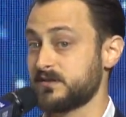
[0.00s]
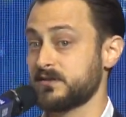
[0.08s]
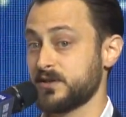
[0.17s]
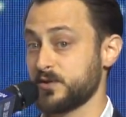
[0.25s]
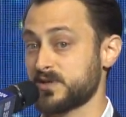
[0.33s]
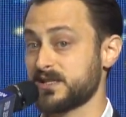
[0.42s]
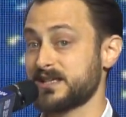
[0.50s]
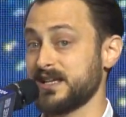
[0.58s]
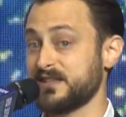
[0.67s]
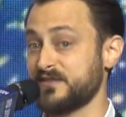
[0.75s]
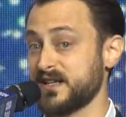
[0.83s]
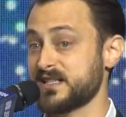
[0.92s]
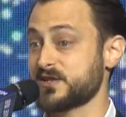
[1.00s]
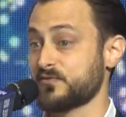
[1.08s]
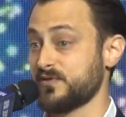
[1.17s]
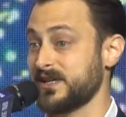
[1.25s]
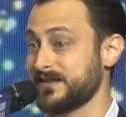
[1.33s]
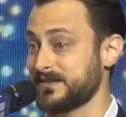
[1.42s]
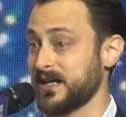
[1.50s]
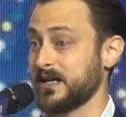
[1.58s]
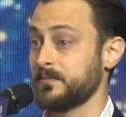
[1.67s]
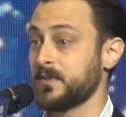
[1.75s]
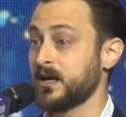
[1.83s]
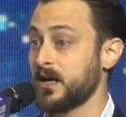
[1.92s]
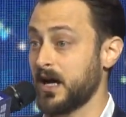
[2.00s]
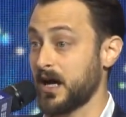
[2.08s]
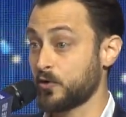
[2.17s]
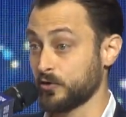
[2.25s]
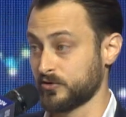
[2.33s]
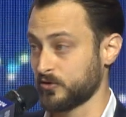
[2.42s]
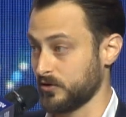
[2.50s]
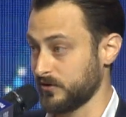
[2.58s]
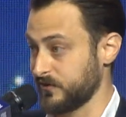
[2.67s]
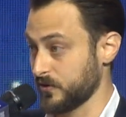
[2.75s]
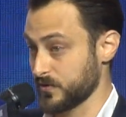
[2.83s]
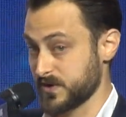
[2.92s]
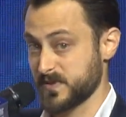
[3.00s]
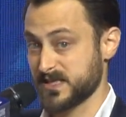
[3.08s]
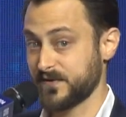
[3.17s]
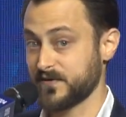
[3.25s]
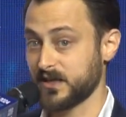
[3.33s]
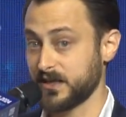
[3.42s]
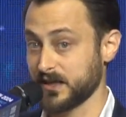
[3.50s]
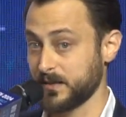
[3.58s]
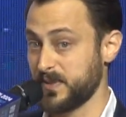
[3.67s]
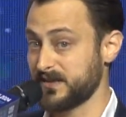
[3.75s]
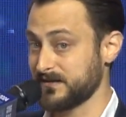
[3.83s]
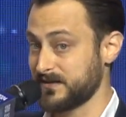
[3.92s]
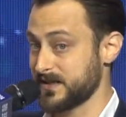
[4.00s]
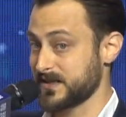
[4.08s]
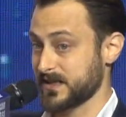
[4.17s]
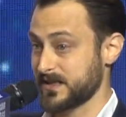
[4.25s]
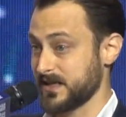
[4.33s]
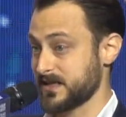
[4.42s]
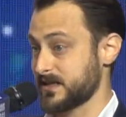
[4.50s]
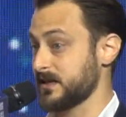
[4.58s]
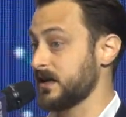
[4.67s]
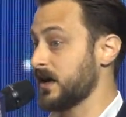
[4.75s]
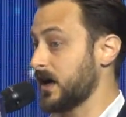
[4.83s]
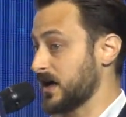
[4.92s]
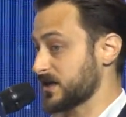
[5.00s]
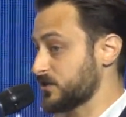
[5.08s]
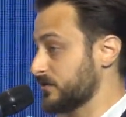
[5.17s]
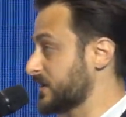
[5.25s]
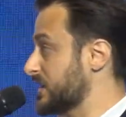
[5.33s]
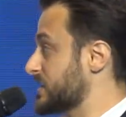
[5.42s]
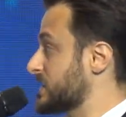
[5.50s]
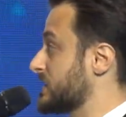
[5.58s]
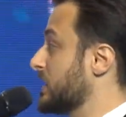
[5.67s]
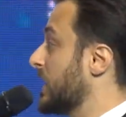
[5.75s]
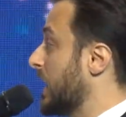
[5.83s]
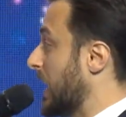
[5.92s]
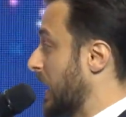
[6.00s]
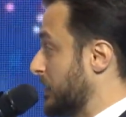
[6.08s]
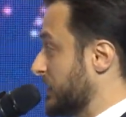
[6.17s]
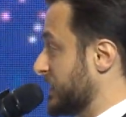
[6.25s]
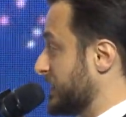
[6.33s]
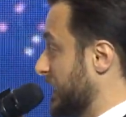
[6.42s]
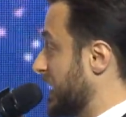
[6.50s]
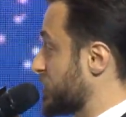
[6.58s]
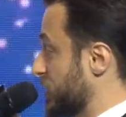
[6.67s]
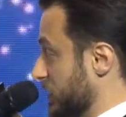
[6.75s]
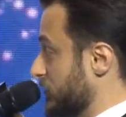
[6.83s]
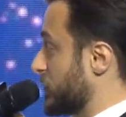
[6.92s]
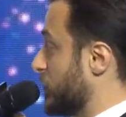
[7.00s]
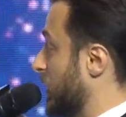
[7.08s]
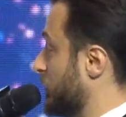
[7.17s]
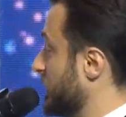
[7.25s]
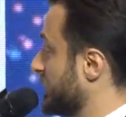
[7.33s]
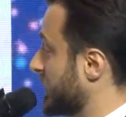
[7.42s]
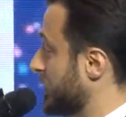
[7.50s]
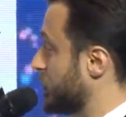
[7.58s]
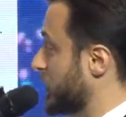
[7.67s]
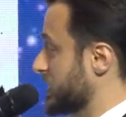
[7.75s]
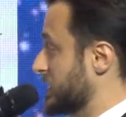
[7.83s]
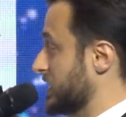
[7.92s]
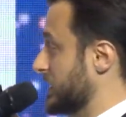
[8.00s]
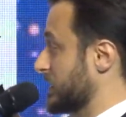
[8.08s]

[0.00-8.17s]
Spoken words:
uses advanced real-time control flow, specifically repeat until success circuits that actually require real-time processing and